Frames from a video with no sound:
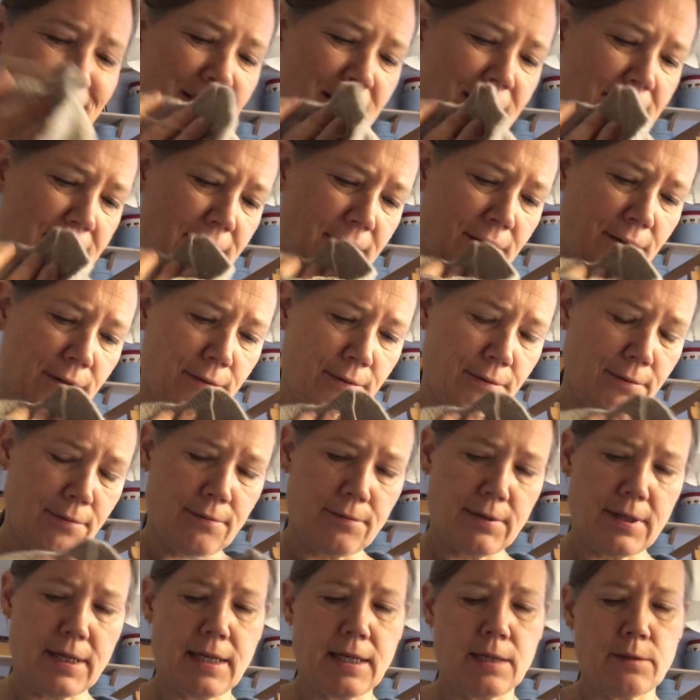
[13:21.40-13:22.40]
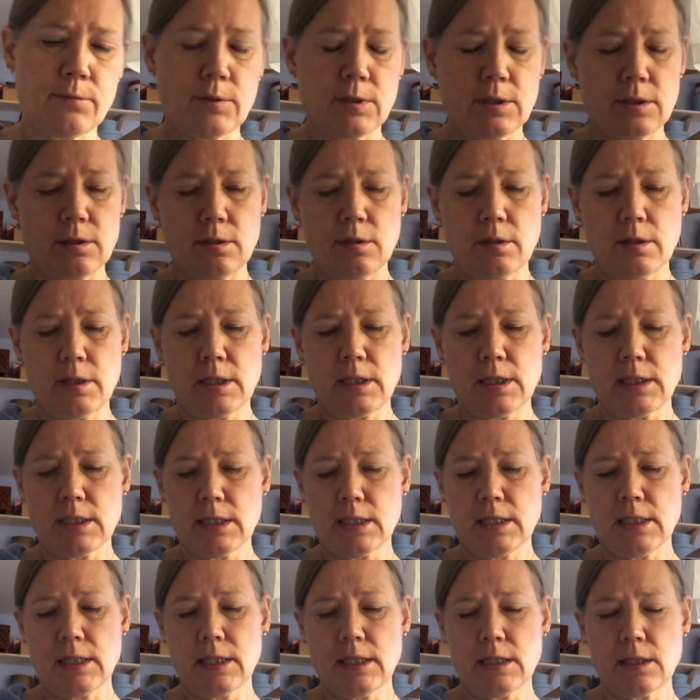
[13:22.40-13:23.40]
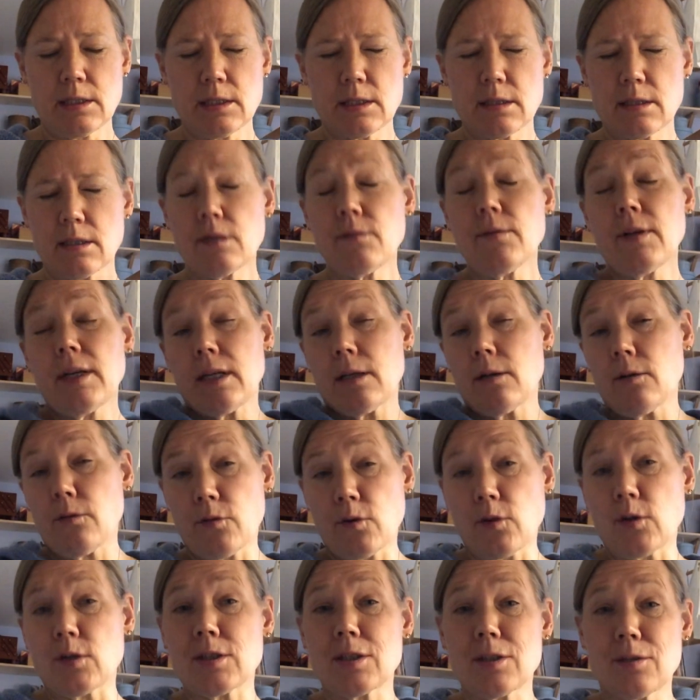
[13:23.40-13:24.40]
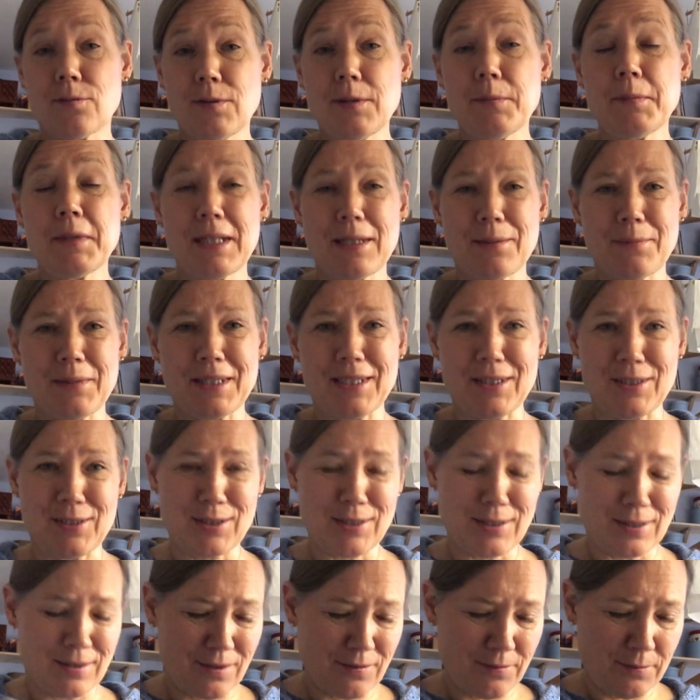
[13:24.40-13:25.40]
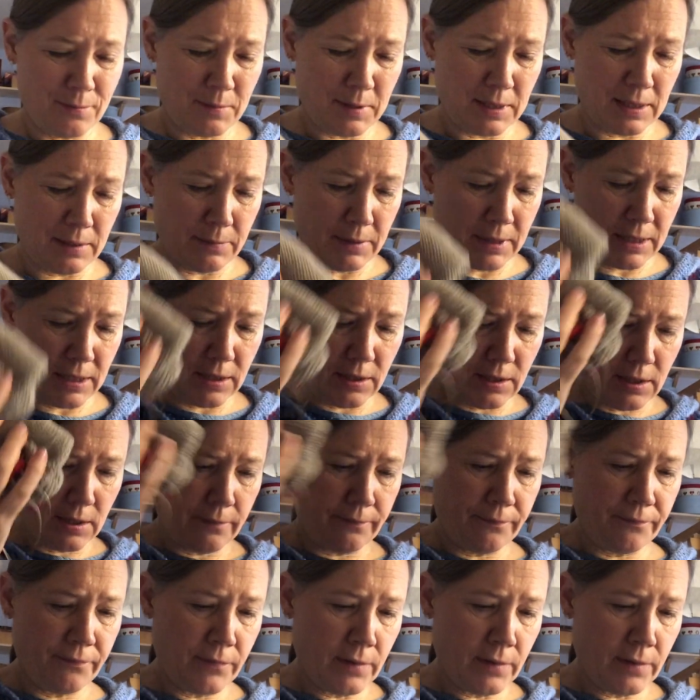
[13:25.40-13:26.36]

So, and what are the knitting needles? 3, of course, 3 millimeters. 3 millimeters.